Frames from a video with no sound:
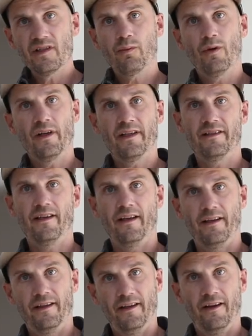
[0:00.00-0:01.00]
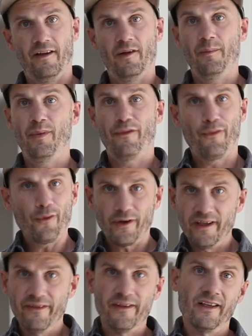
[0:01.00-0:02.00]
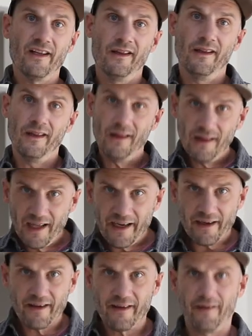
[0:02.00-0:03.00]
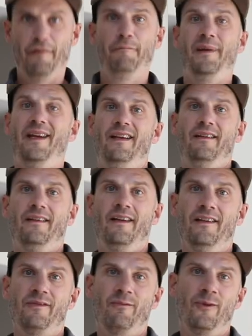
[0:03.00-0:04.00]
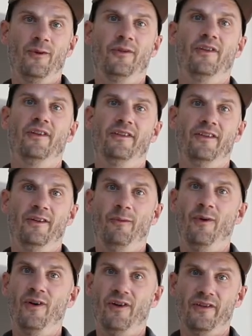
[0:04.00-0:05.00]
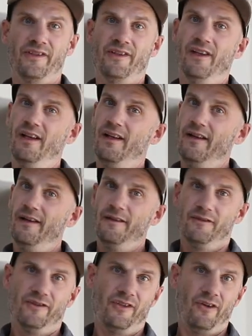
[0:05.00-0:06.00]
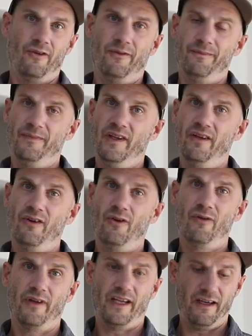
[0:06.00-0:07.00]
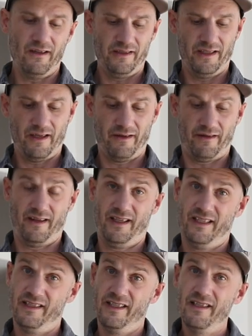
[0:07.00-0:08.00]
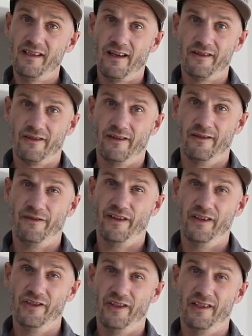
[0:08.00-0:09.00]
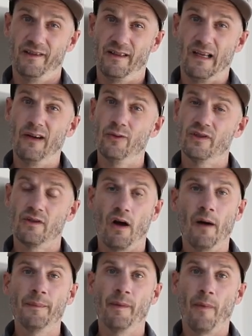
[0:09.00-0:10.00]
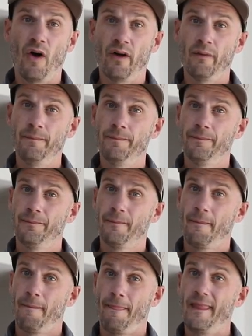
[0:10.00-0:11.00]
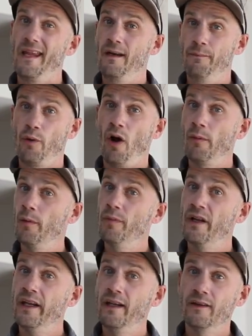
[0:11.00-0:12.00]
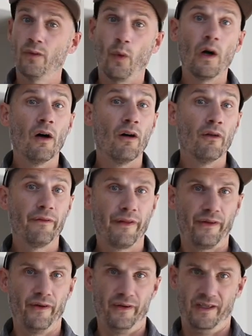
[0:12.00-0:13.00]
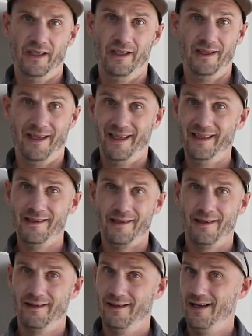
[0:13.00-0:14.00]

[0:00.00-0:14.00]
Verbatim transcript: this work is getting done before even a lick of paint gets rolled onto the walls. So, you know, here's the other thing is these guys are gonna finish this house top to bottom in probably twelve, thirteen days.